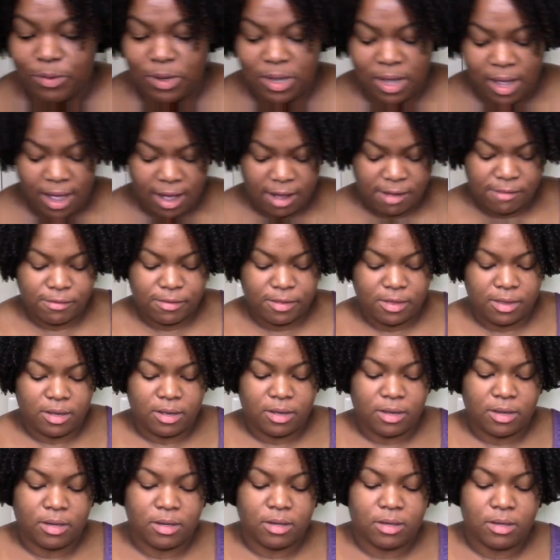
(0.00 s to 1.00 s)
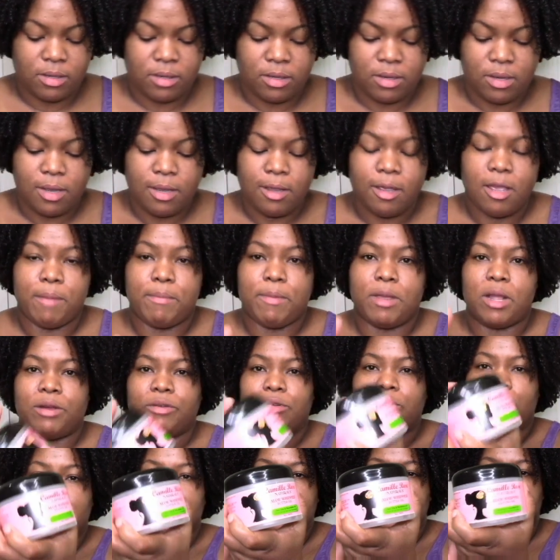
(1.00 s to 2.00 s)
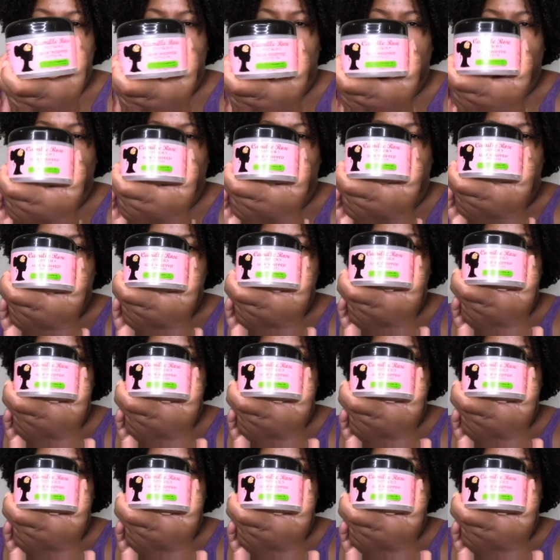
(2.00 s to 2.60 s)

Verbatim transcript: we have the Camille Rose Naturals